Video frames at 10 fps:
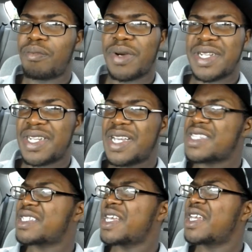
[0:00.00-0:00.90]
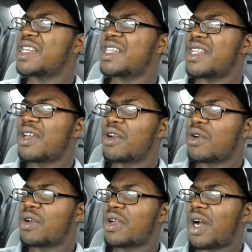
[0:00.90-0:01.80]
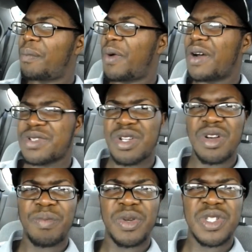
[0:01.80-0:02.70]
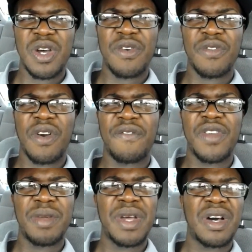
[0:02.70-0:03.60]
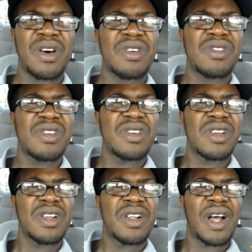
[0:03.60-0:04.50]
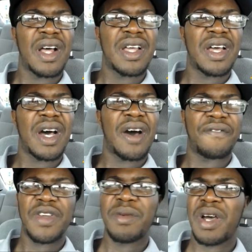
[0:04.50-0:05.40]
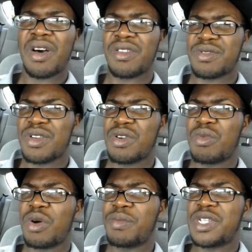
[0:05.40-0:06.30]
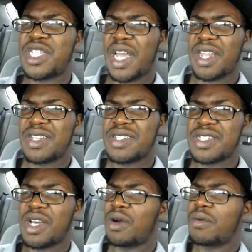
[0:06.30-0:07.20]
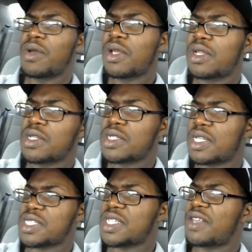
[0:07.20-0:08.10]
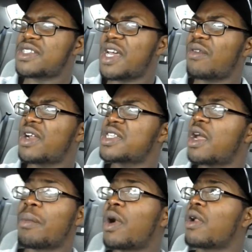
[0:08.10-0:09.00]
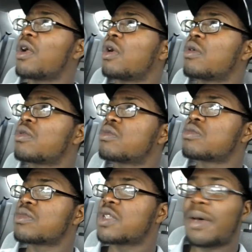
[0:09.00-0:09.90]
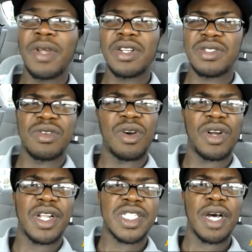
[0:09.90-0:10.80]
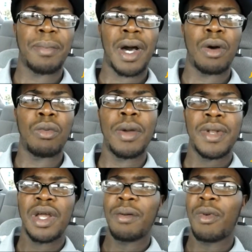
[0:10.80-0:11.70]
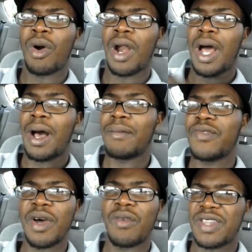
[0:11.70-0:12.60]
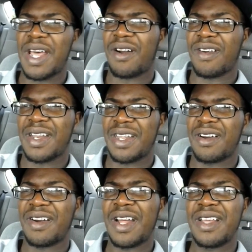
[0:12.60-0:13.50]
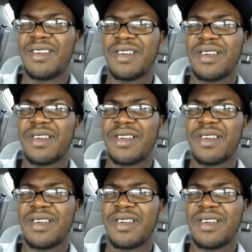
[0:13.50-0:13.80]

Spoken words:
But the next thing, a officer pulls over a female officer will be checking. So, that's the safe side right there. But I'm not going to talk about women no more. I'm done with that already, alright?